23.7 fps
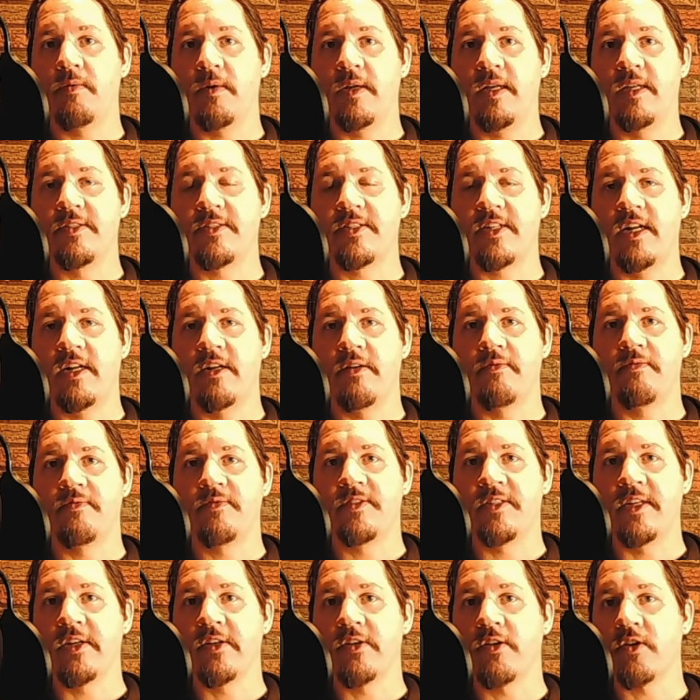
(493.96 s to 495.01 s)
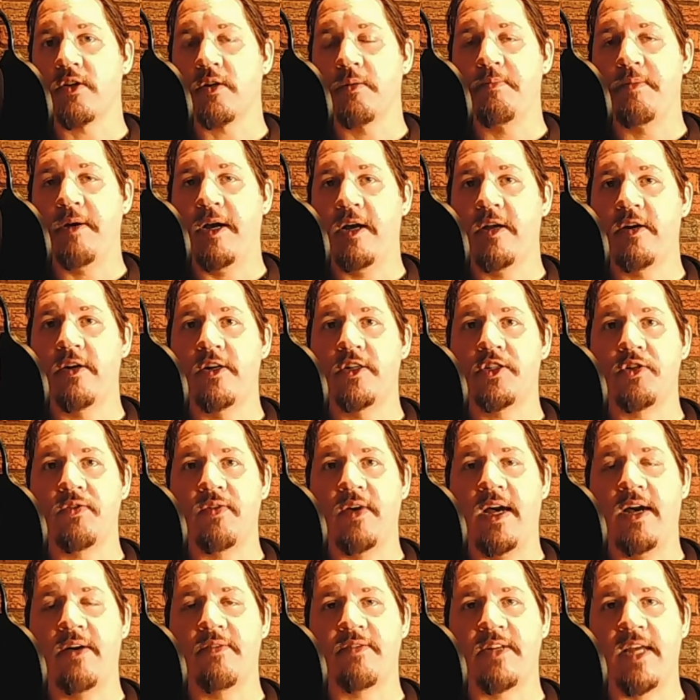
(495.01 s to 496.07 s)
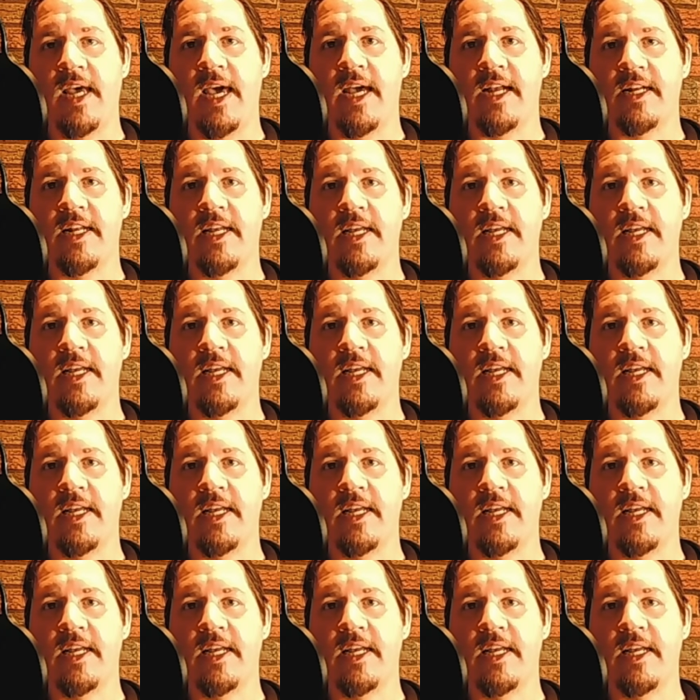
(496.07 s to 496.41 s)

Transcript: instead of single competitors, you have tag